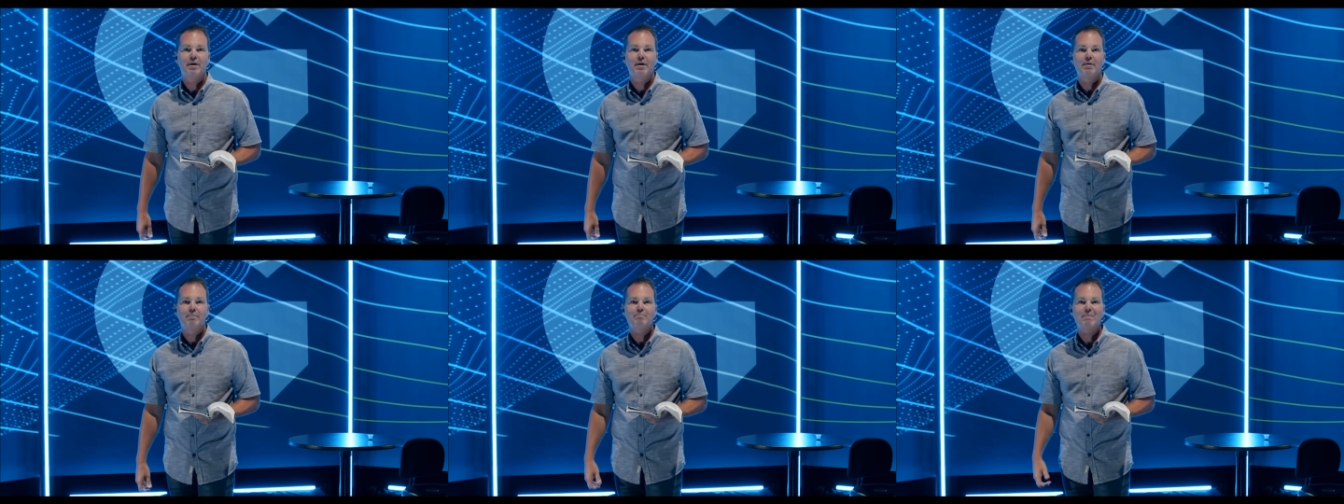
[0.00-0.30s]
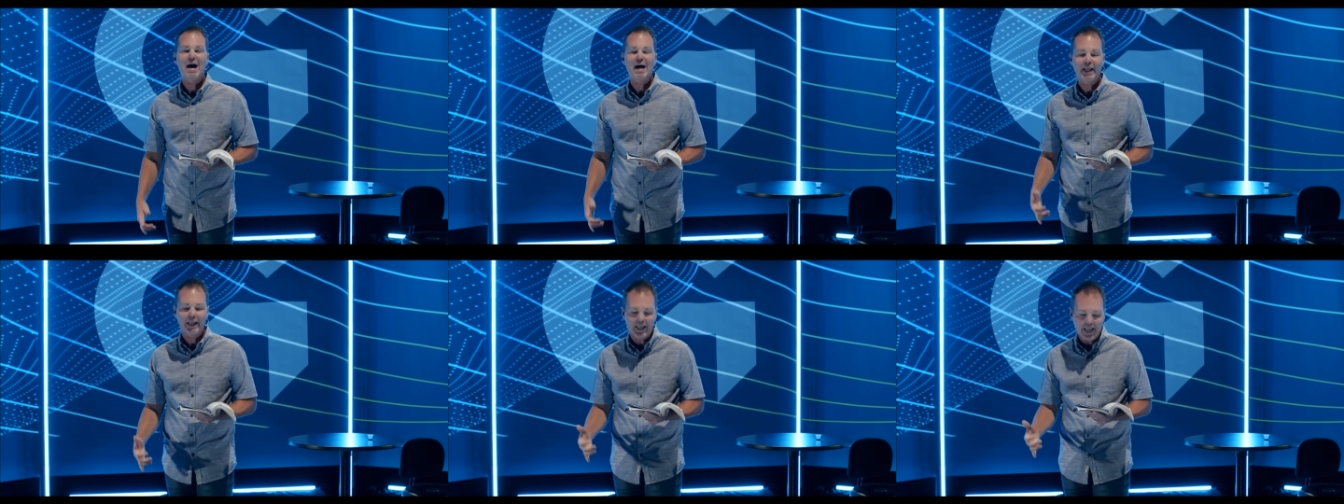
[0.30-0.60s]

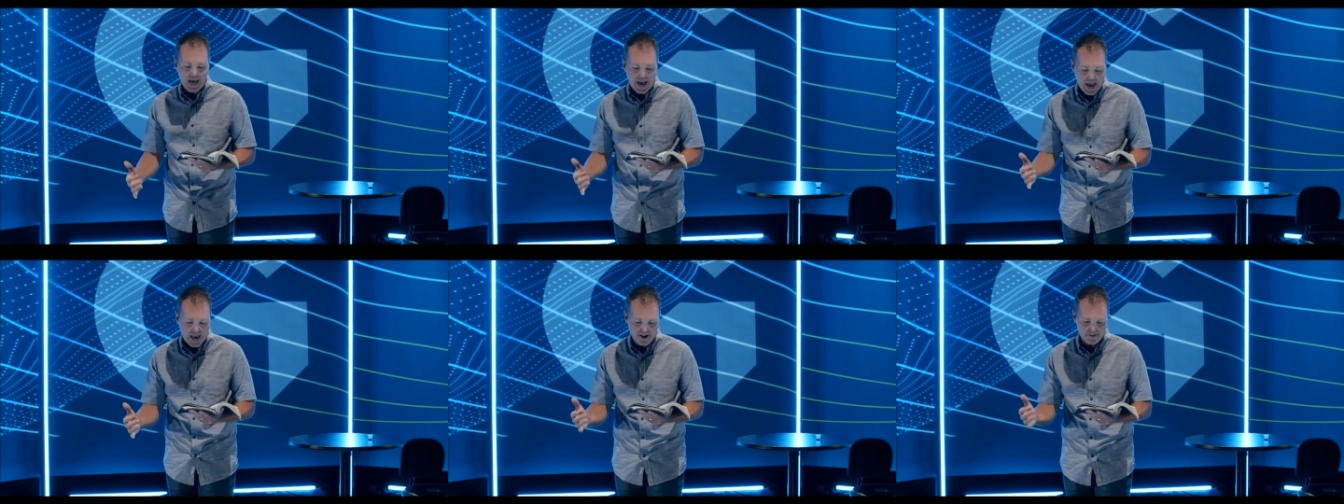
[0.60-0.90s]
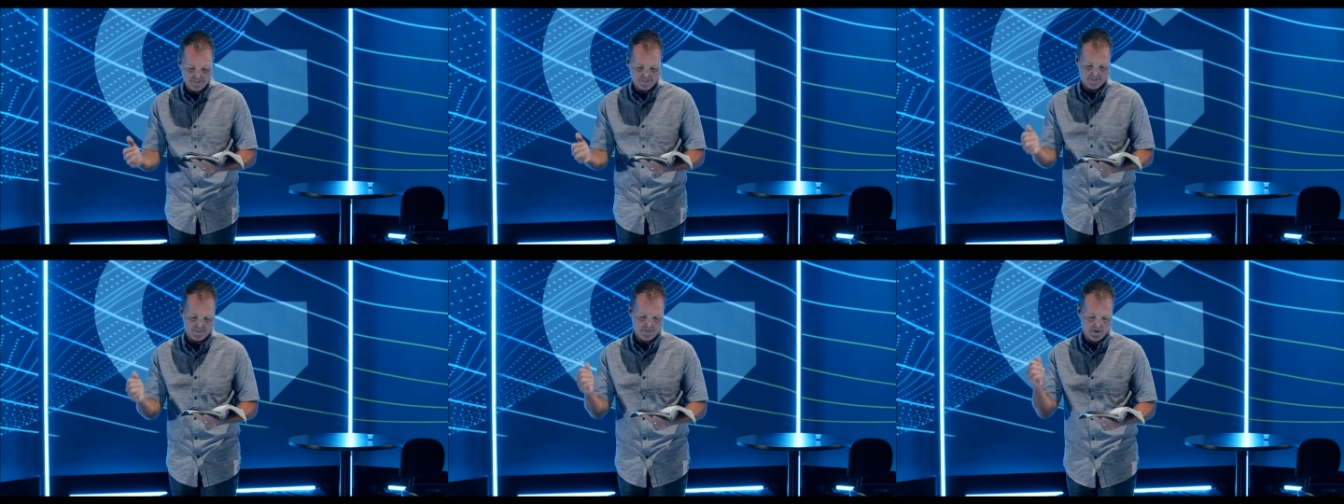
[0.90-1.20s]
My
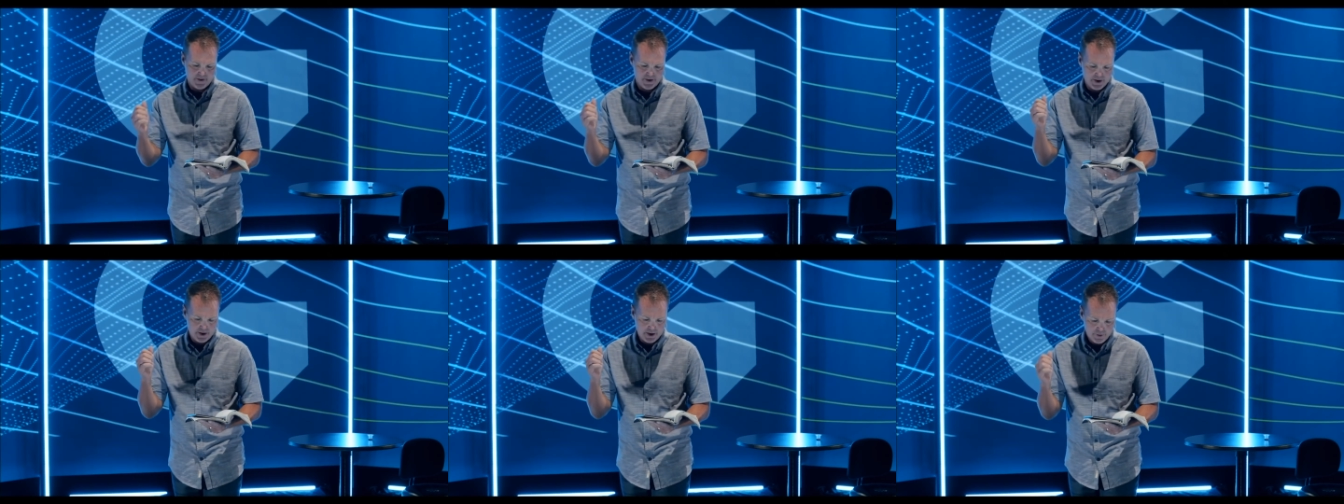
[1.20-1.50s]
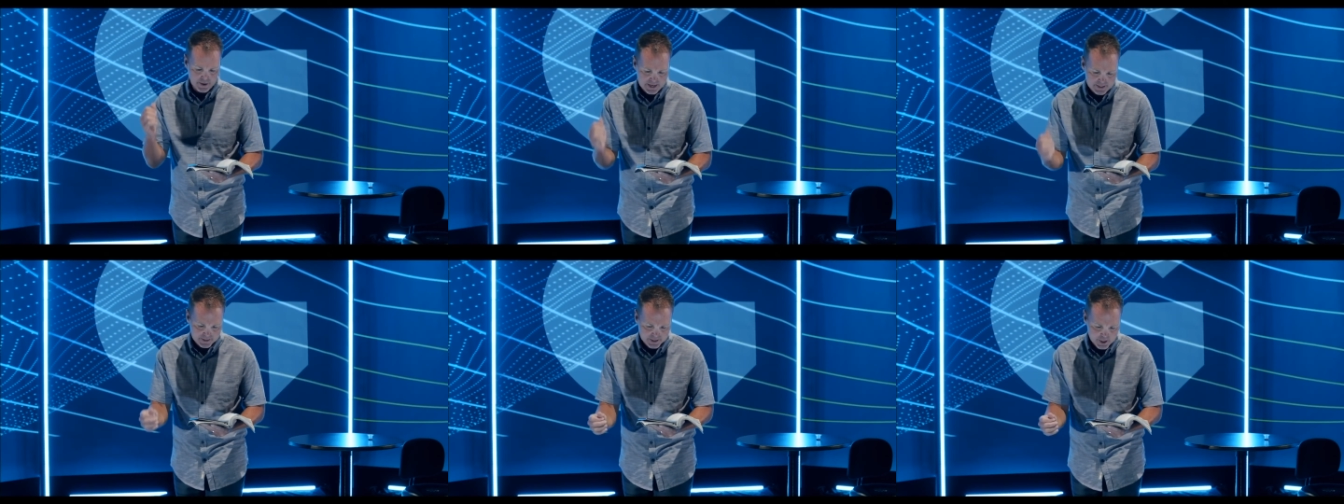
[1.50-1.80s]
life
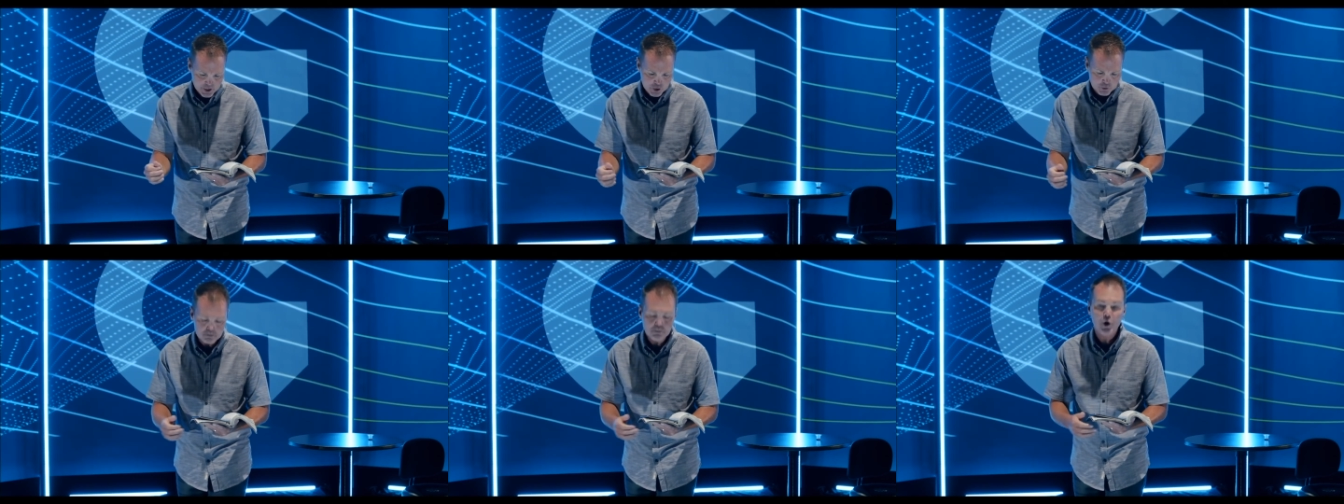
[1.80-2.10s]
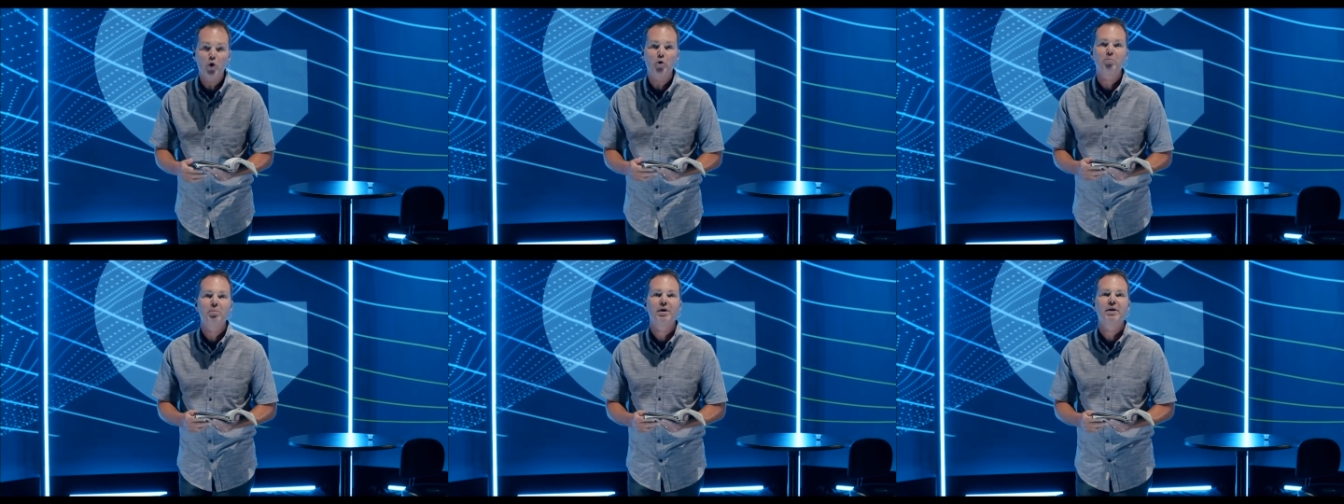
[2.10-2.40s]
at this
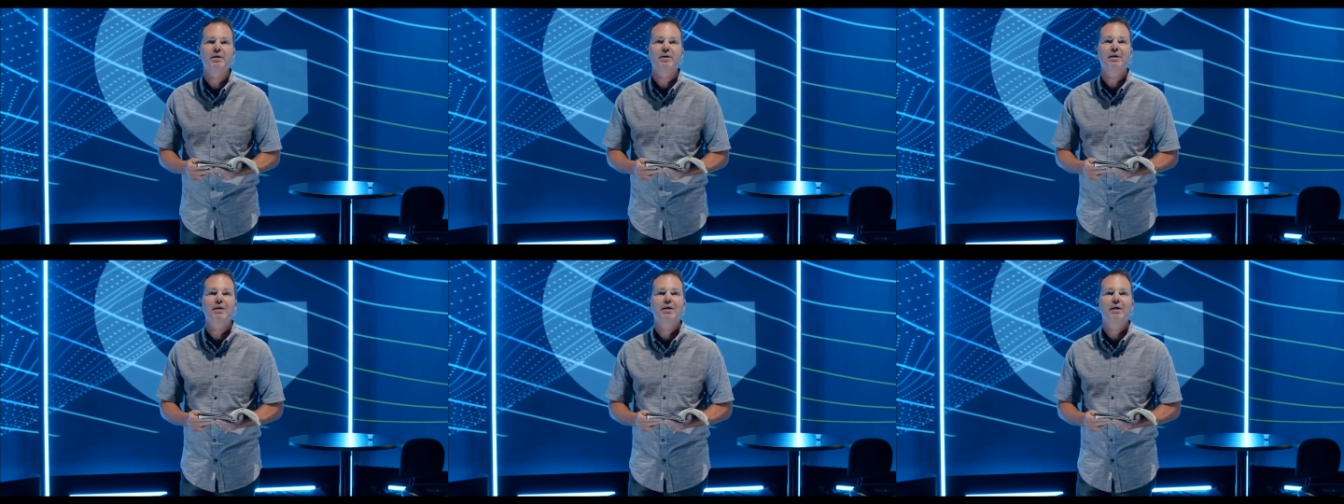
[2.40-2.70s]
moment